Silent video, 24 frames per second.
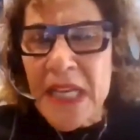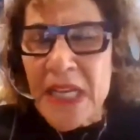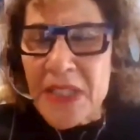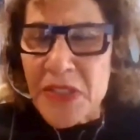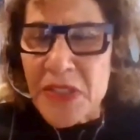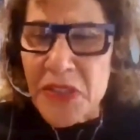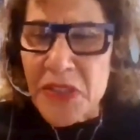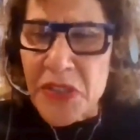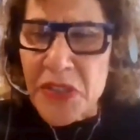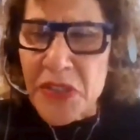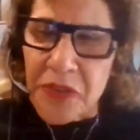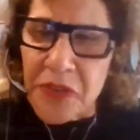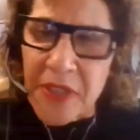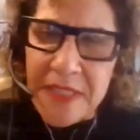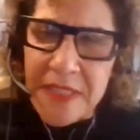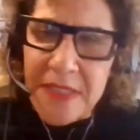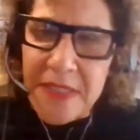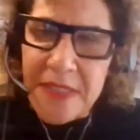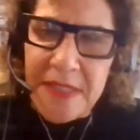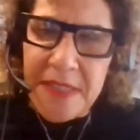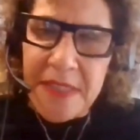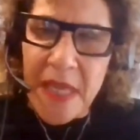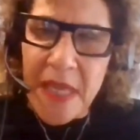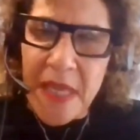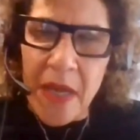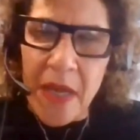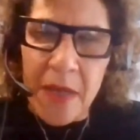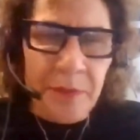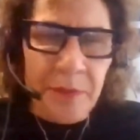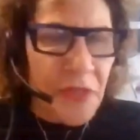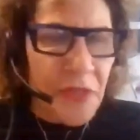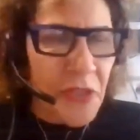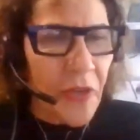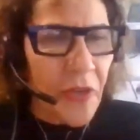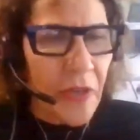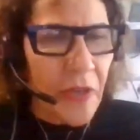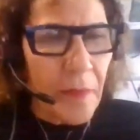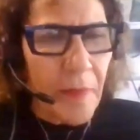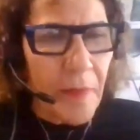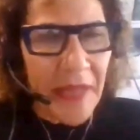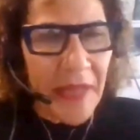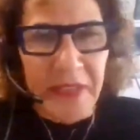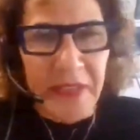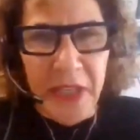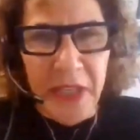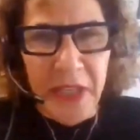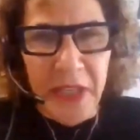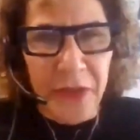So let's talk
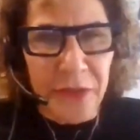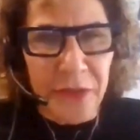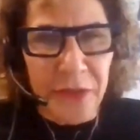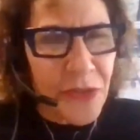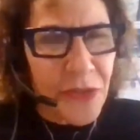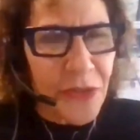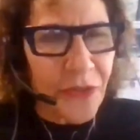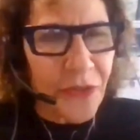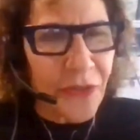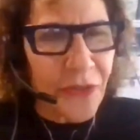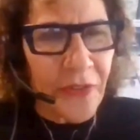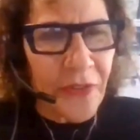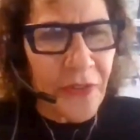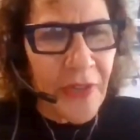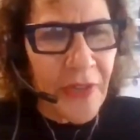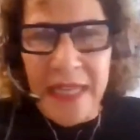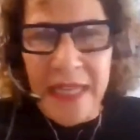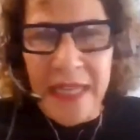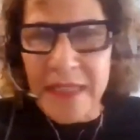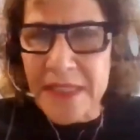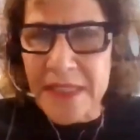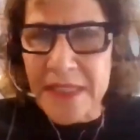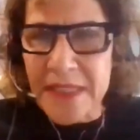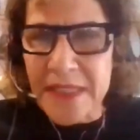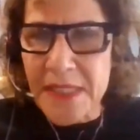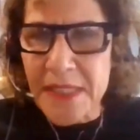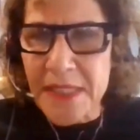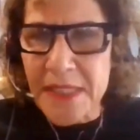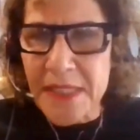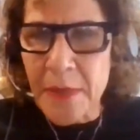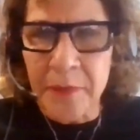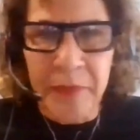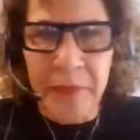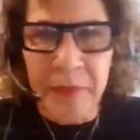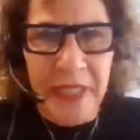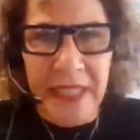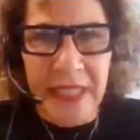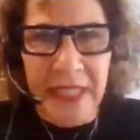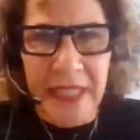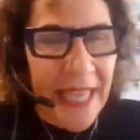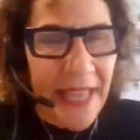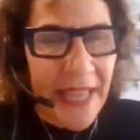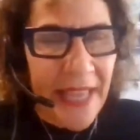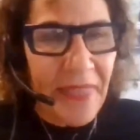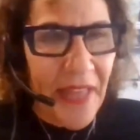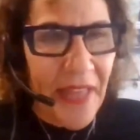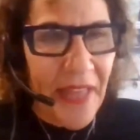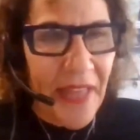about the Oak Journal. How does somebody
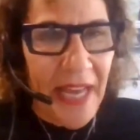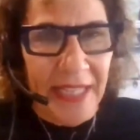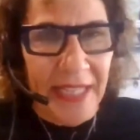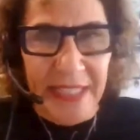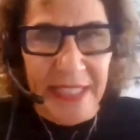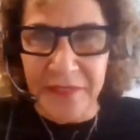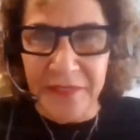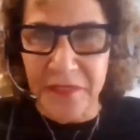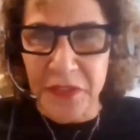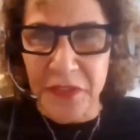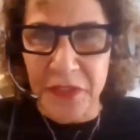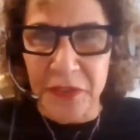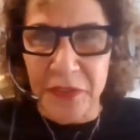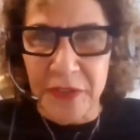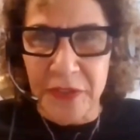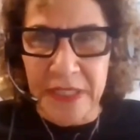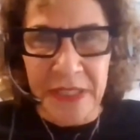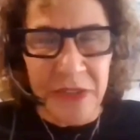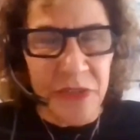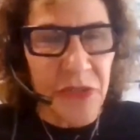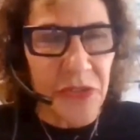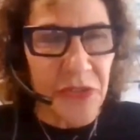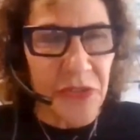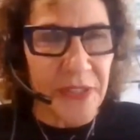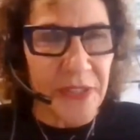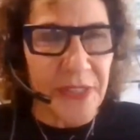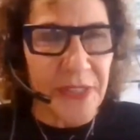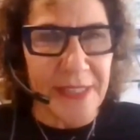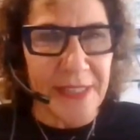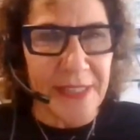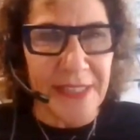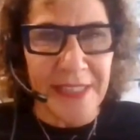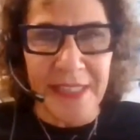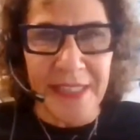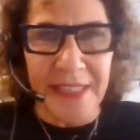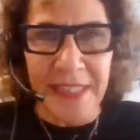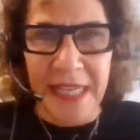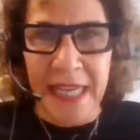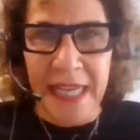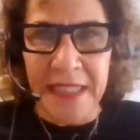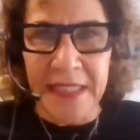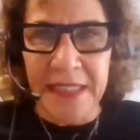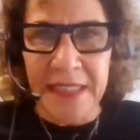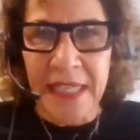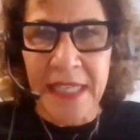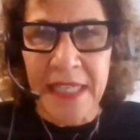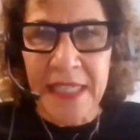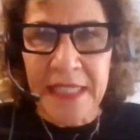get that if they're interested?
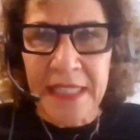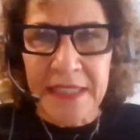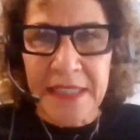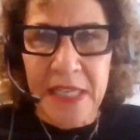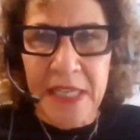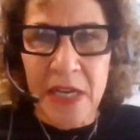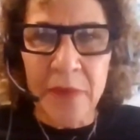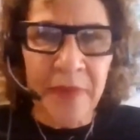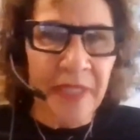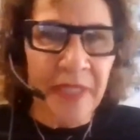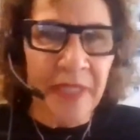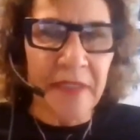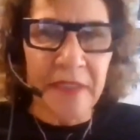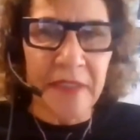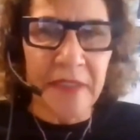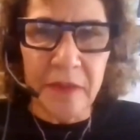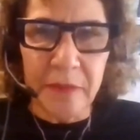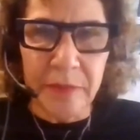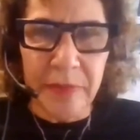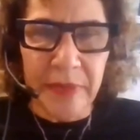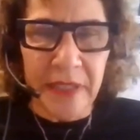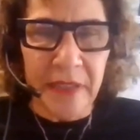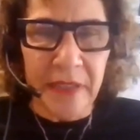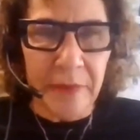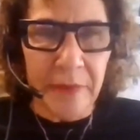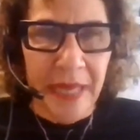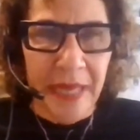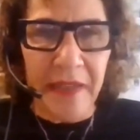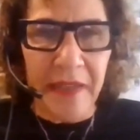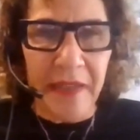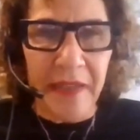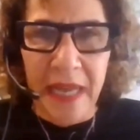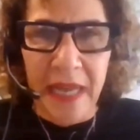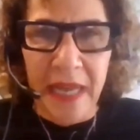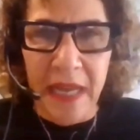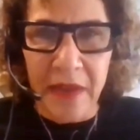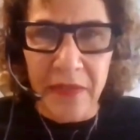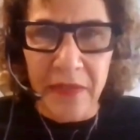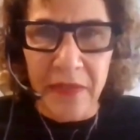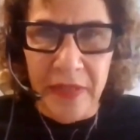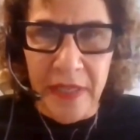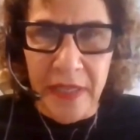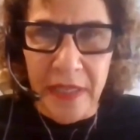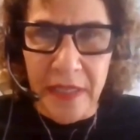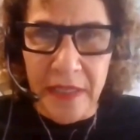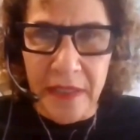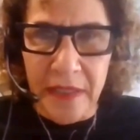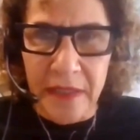And tell me a little bit about how
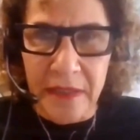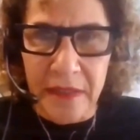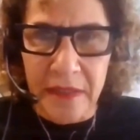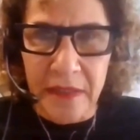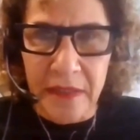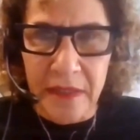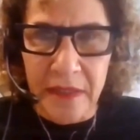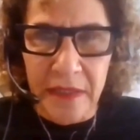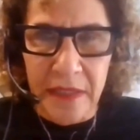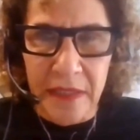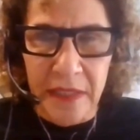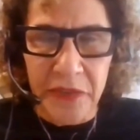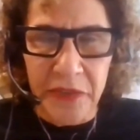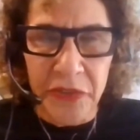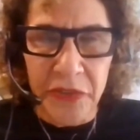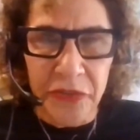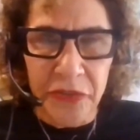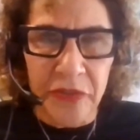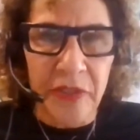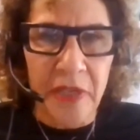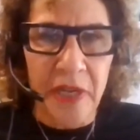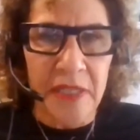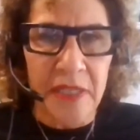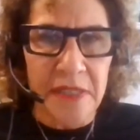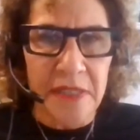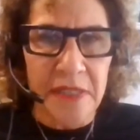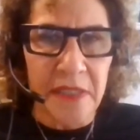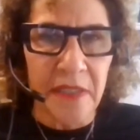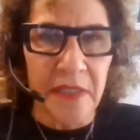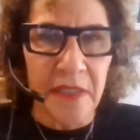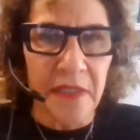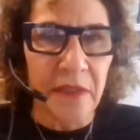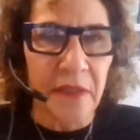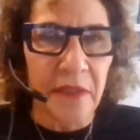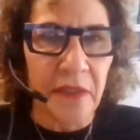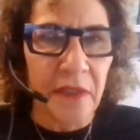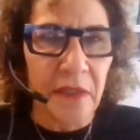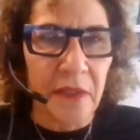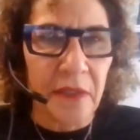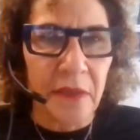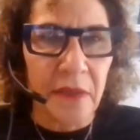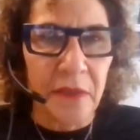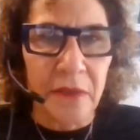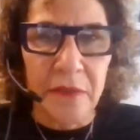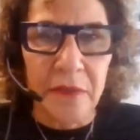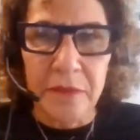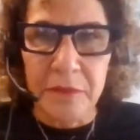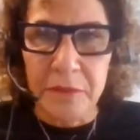they can utilize it
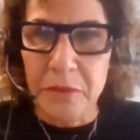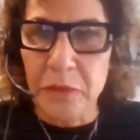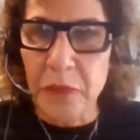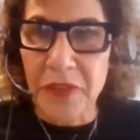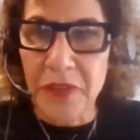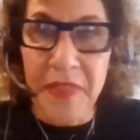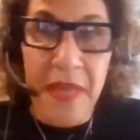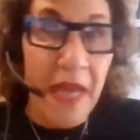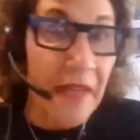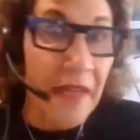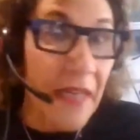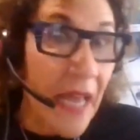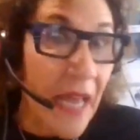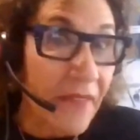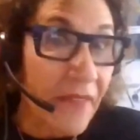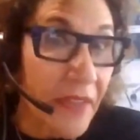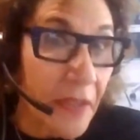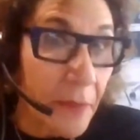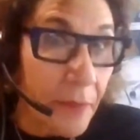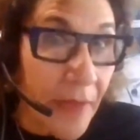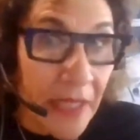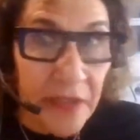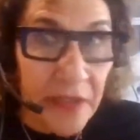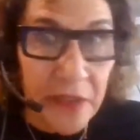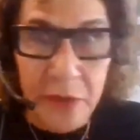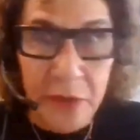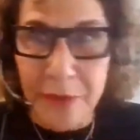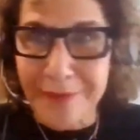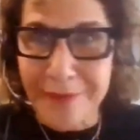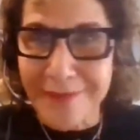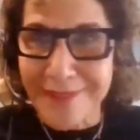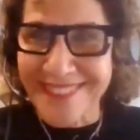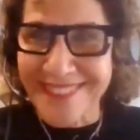without having met you.